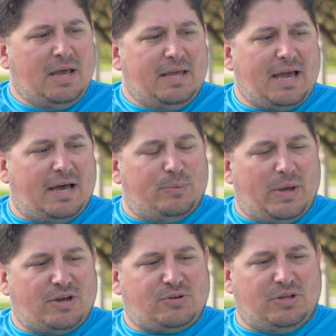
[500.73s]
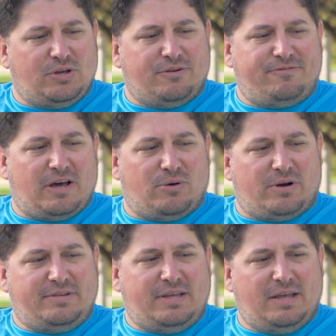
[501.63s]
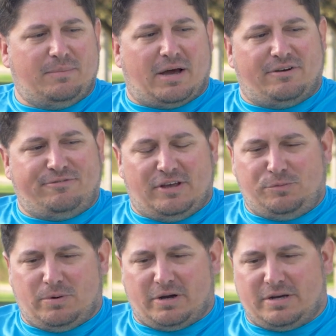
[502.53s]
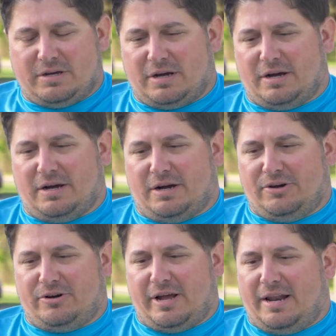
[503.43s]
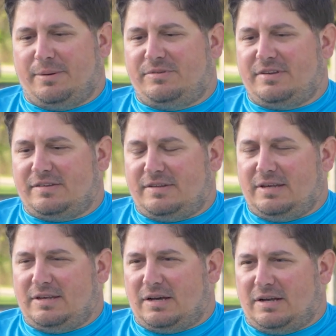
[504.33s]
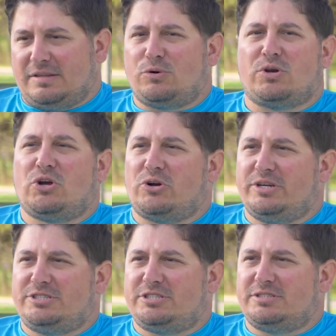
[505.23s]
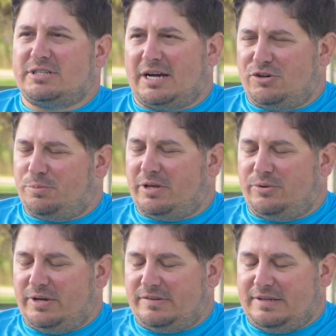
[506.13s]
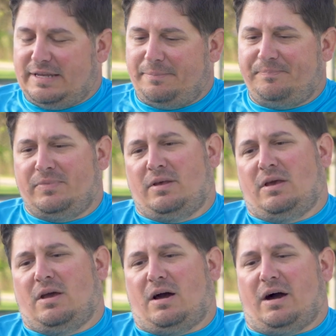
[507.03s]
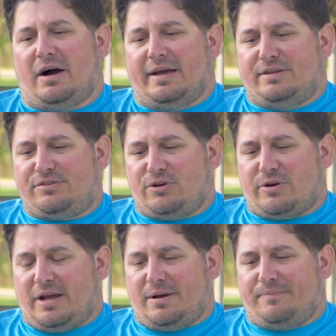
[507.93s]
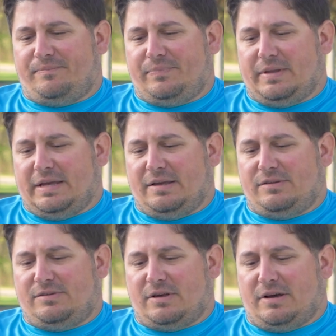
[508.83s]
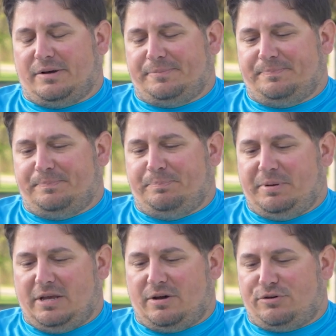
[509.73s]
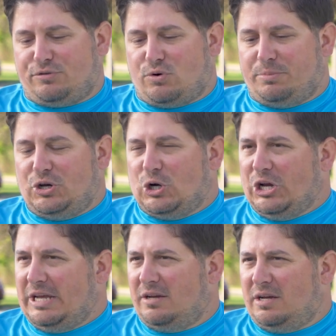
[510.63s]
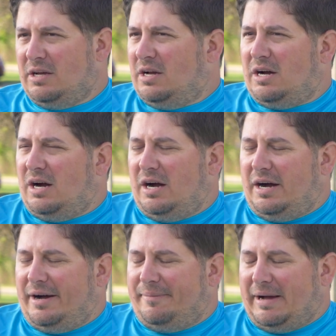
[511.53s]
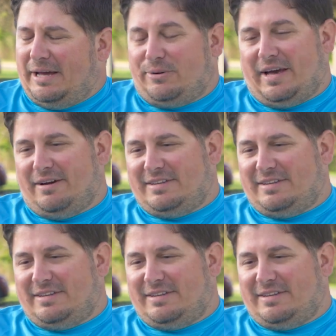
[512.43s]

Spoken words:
Yeah, actually you can follow our team on Facebook under NM60 Liquid Courage Hydroplane Racing Team. Instagram is B_Maduri. I don't have a